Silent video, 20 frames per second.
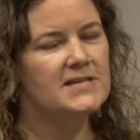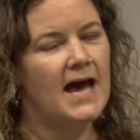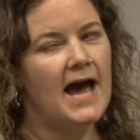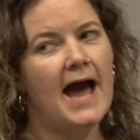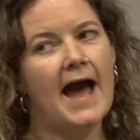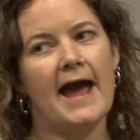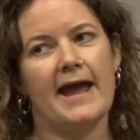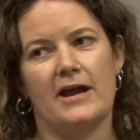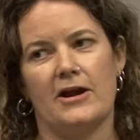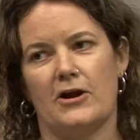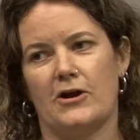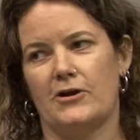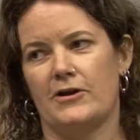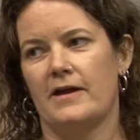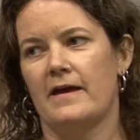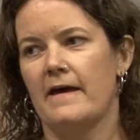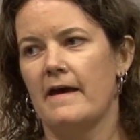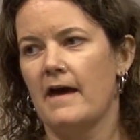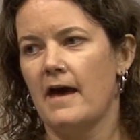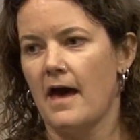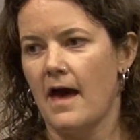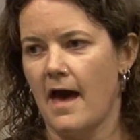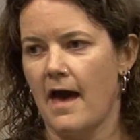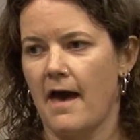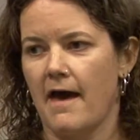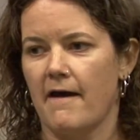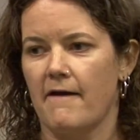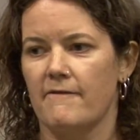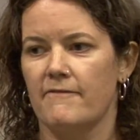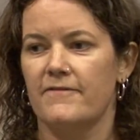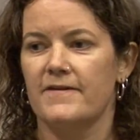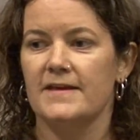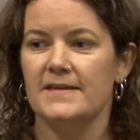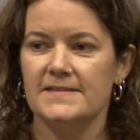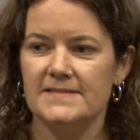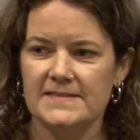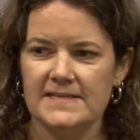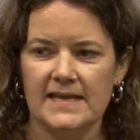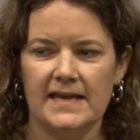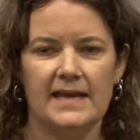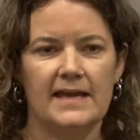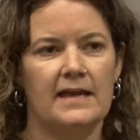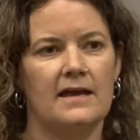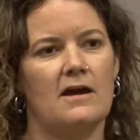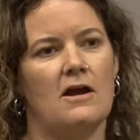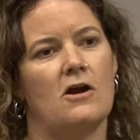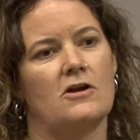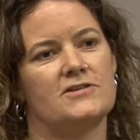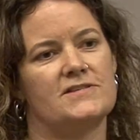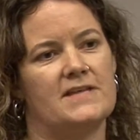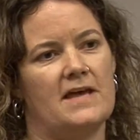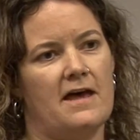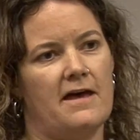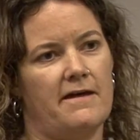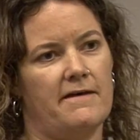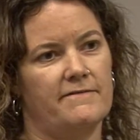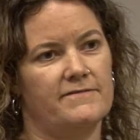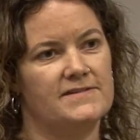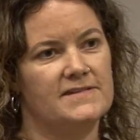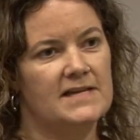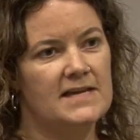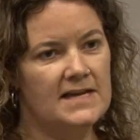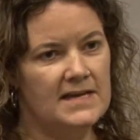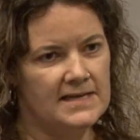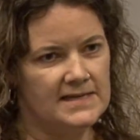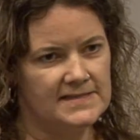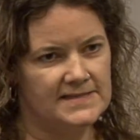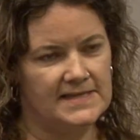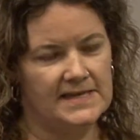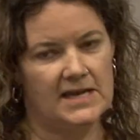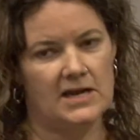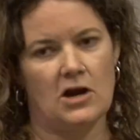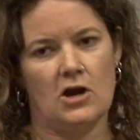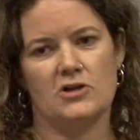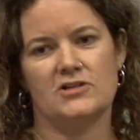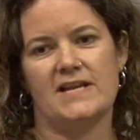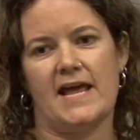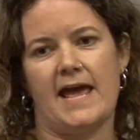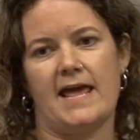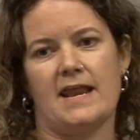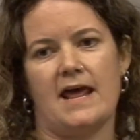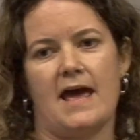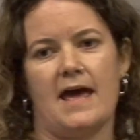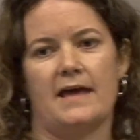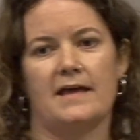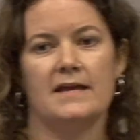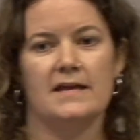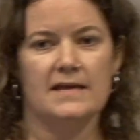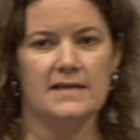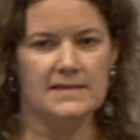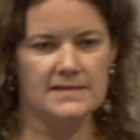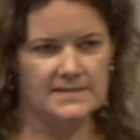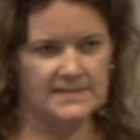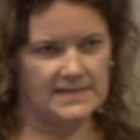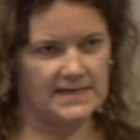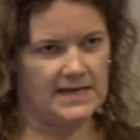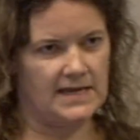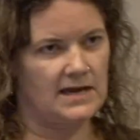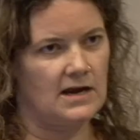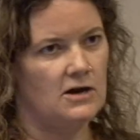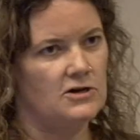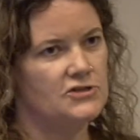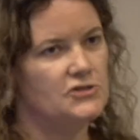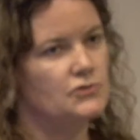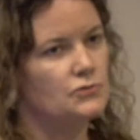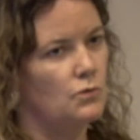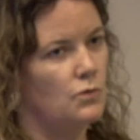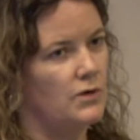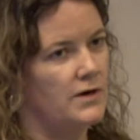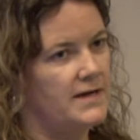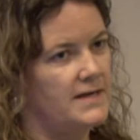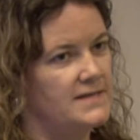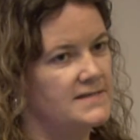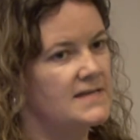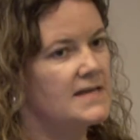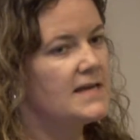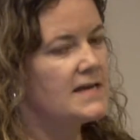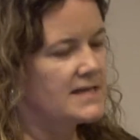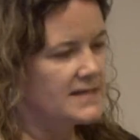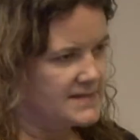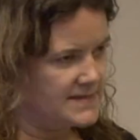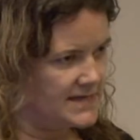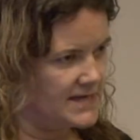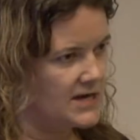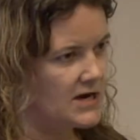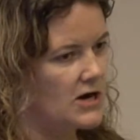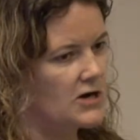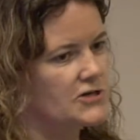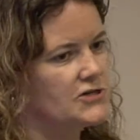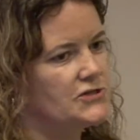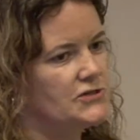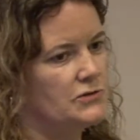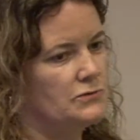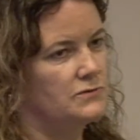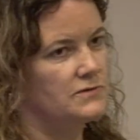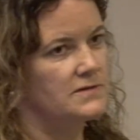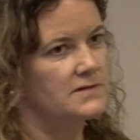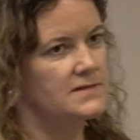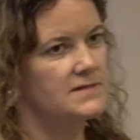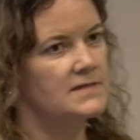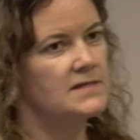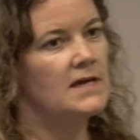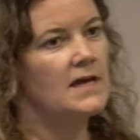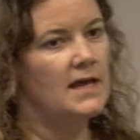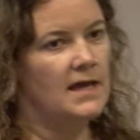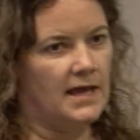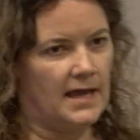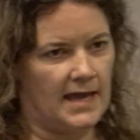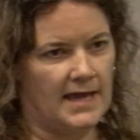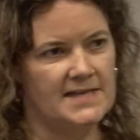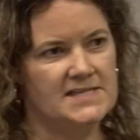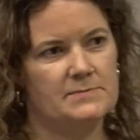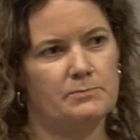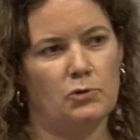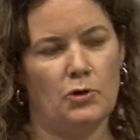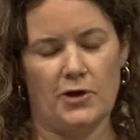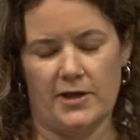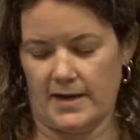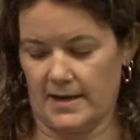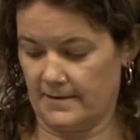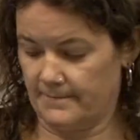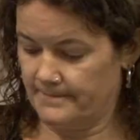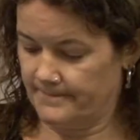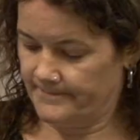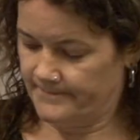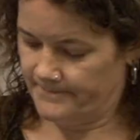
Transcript: tired of seeing ourselves, seeing our data, seeing our stories, seeing our students exploited,